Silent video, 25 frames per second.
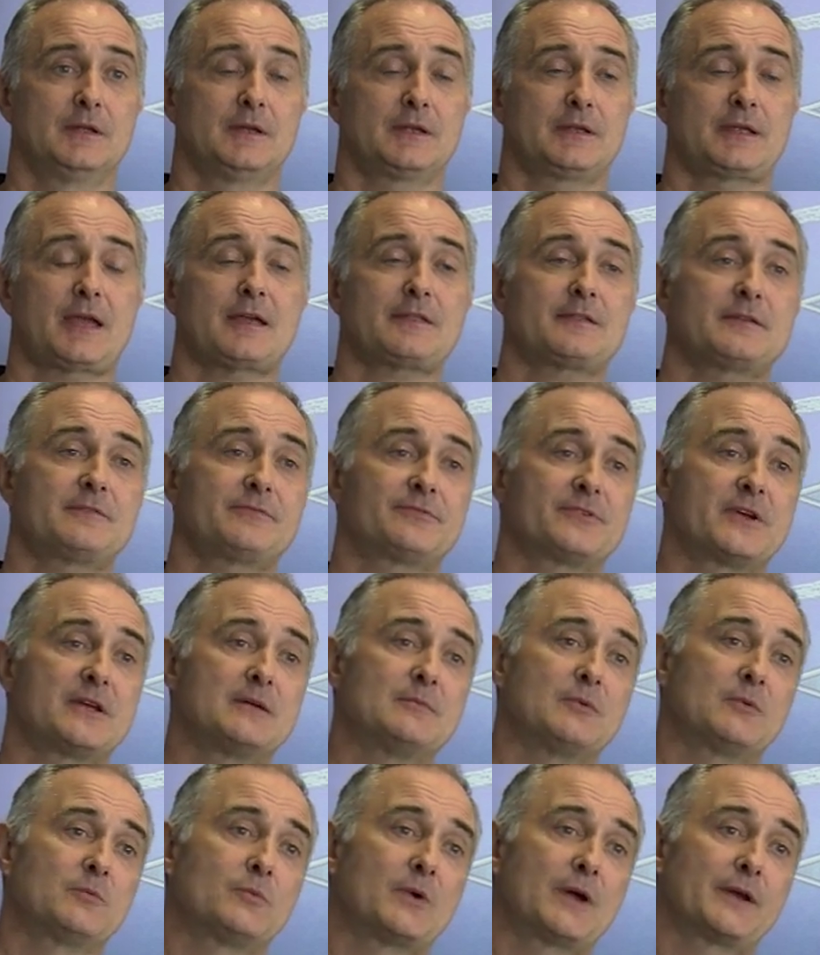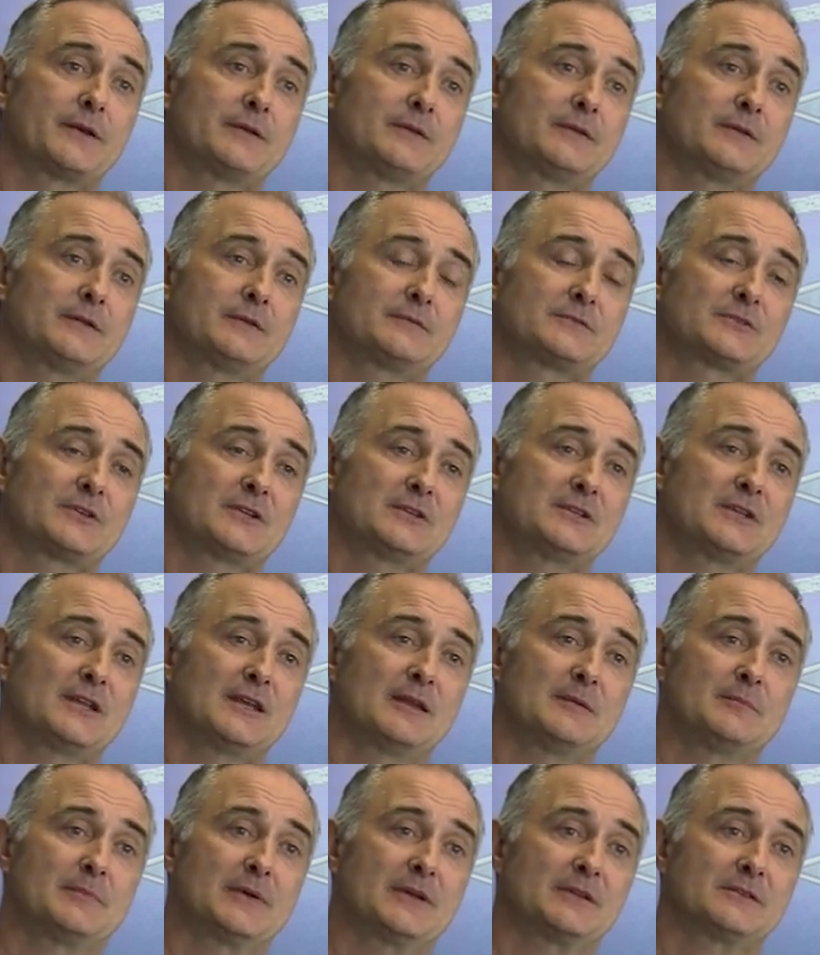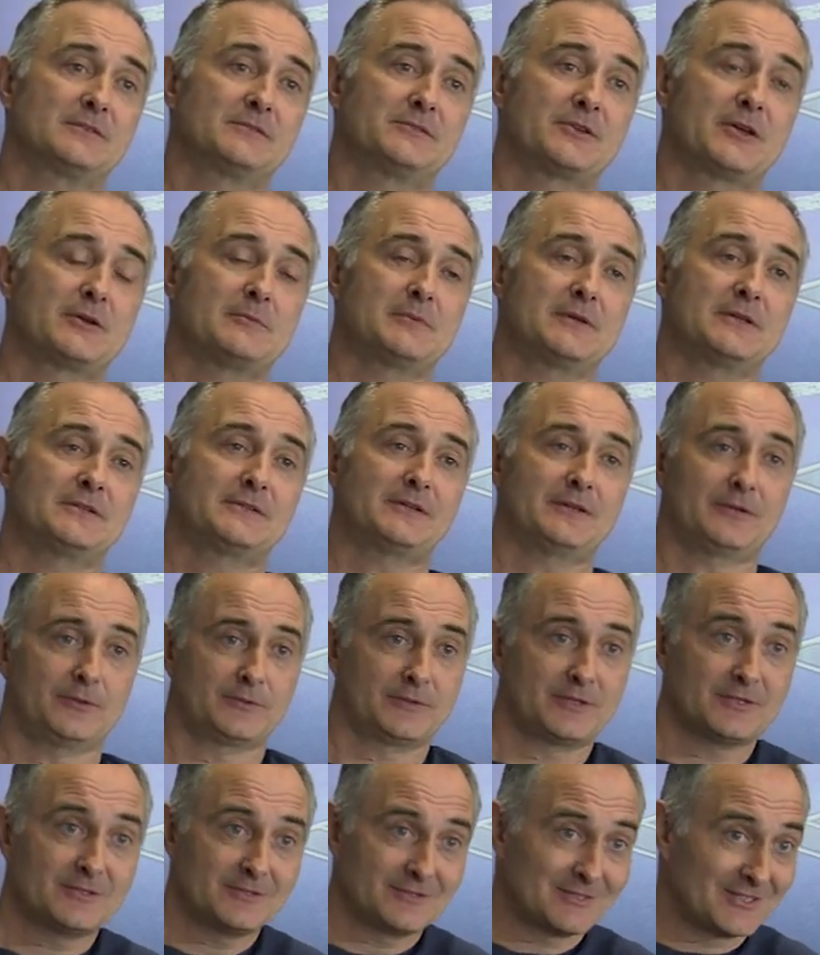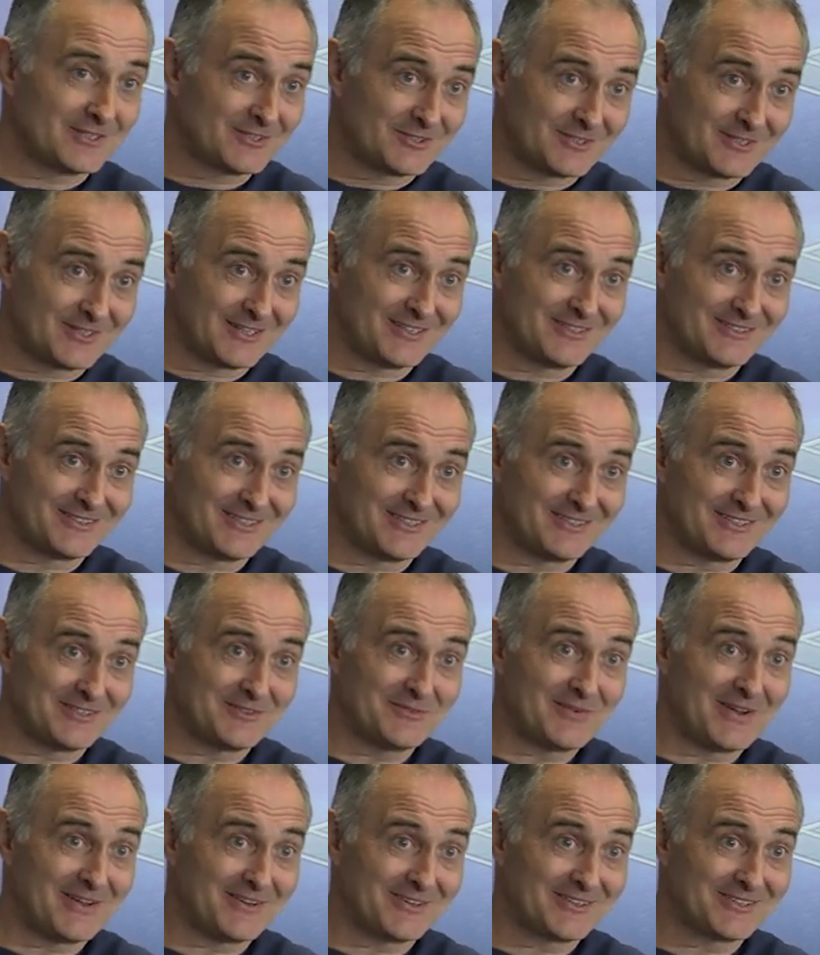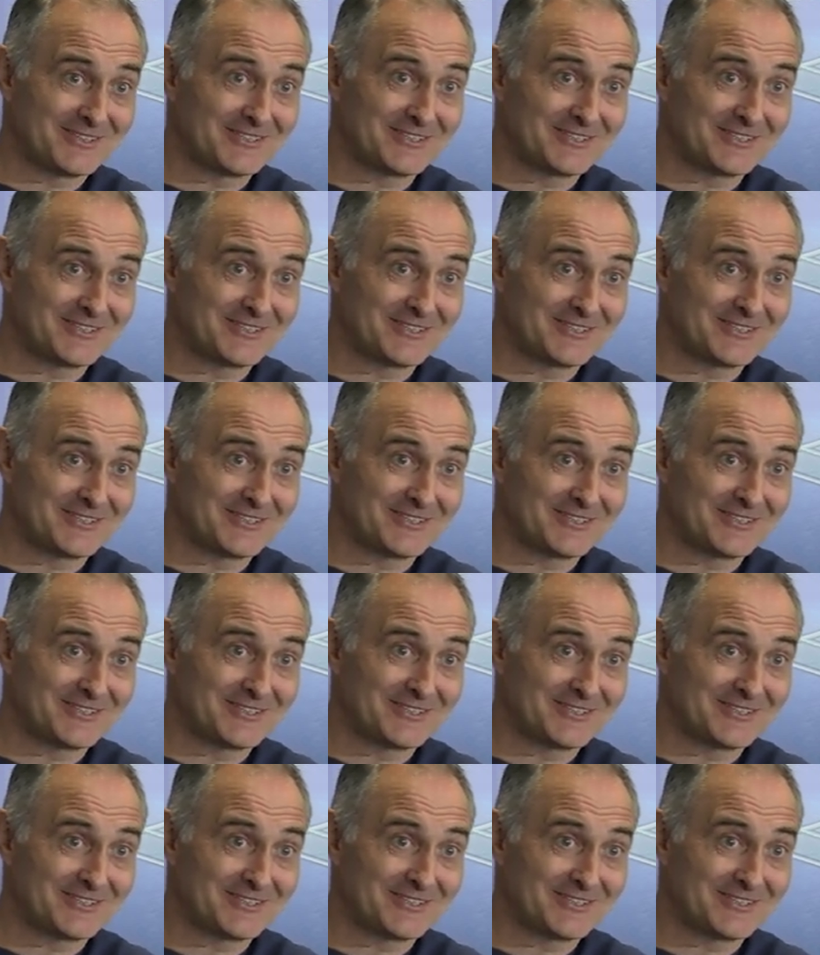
Cathy Freeman won at the Sydney Olympics and nobody said, oh, didn't she do well because